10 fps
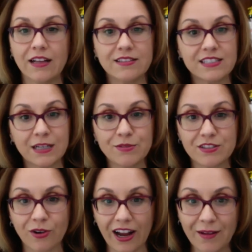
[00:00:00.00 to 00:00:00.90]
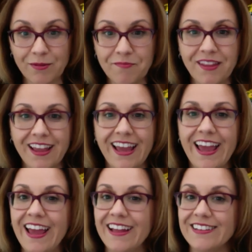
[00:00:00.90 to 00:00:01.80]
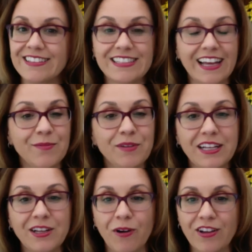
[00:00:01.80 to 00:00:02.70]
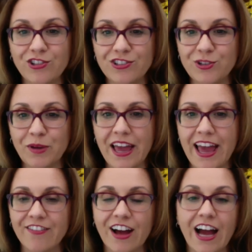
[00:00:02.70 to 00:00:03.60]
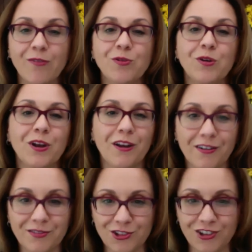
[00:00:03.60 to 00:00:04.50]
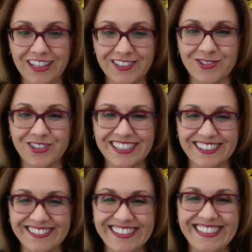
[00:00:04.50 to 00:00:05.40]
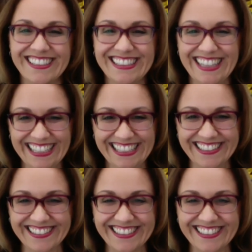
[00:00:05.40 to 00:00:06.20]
Subscribe and send me any questions you may have. I will love to answer them. Thank you.